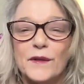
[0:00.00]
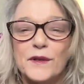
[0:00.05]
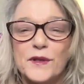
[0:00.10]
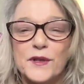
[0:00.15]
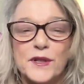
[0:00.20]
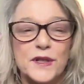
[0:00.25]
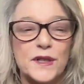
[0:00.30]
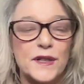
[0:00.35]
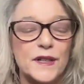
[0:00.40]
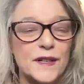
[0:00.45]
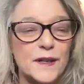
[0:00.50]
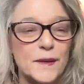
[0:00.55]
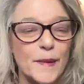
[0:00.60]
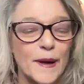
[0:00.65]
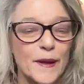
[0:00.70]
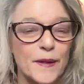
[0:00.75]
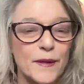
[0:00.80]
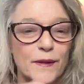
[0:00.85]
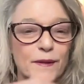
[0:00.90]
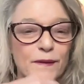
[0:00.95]
We'll start in
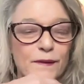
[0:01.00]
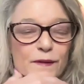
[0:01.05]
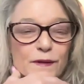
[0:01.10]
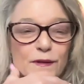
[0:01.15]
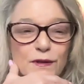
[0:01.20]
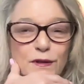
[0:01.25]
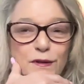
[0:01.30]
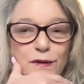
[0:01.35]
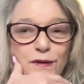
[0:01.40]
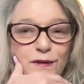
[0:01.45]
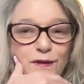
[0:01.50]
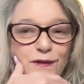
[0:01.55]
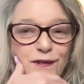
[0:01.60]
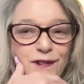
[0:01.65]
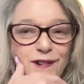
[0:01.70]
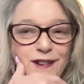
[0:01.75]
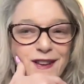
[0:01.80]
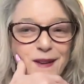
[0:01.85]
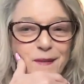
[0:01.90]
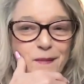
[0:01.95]
about
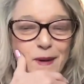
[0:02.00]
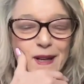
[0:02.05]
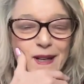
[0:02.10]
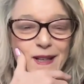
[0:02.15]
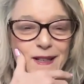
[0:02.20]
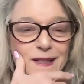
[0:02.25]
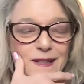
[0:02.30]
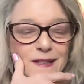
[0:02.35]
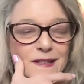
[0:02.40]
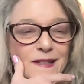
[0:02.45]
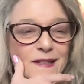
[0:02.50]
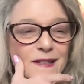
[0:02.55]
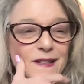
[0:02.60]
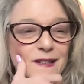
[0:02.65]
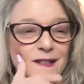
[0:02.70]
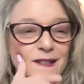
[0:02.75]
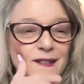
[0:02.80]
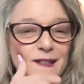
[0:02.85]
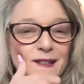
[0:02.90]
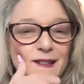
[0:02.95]
three minutes.
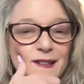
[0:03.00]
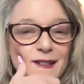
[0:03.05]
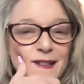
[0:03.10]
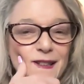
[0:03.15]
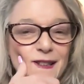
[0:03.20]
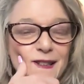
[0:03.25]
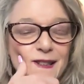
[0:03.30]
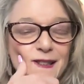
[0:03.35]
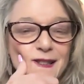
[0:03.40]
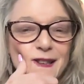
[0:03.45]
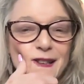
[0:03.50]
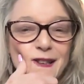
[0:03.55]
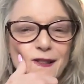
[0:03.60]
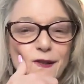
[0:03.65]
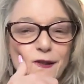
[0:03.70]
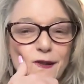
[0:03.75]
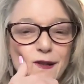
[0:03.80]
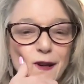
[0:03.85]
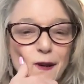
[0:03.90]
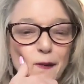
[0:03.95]
So
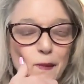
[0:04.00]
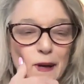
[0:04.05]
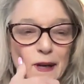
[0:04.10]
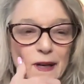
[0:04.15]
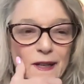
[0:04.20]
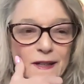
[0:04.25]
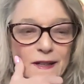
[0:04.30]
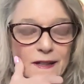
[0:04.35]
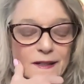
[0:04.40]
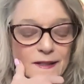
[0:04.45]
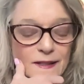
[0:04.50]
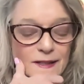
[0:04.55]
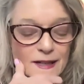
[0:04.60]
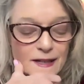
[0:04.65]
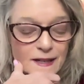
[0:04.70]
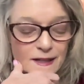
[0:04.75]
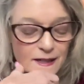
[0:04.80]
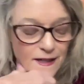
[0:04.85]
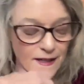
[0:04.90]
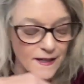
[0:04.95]
others come in.
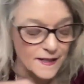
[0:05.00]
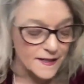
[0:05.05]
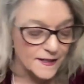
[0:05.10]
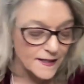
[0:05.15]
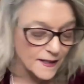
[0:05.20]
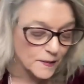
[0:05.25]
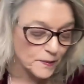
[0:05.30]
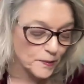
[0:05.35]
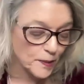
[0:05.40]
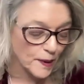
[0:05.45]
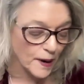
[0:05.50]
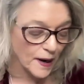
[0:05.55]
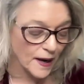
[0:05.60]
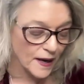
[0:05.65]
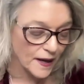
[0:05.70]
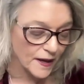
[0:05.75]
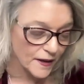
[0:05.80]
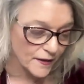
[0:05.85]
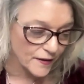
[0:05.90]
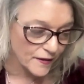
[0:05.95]
Take a nice deep
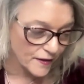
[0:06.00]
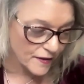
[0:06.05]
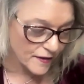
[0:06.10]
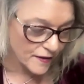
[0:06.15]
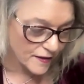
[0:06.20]
breath.